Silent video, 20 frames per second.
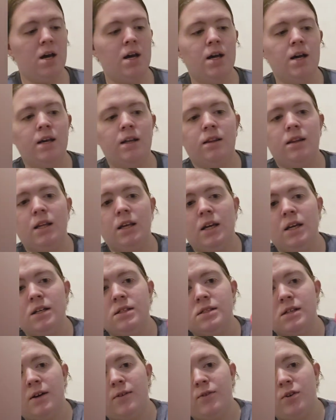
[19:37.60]
And these,
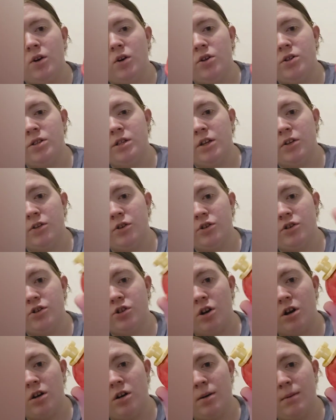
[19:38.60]
I've noticed that they're
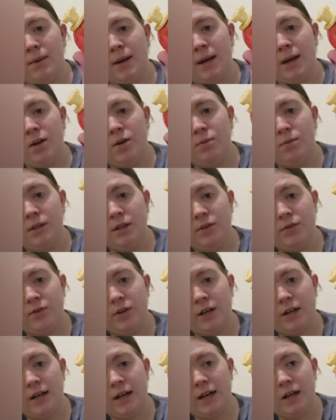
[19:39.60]
starting to make them
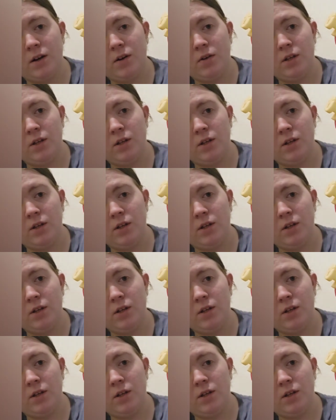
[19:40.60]
different now.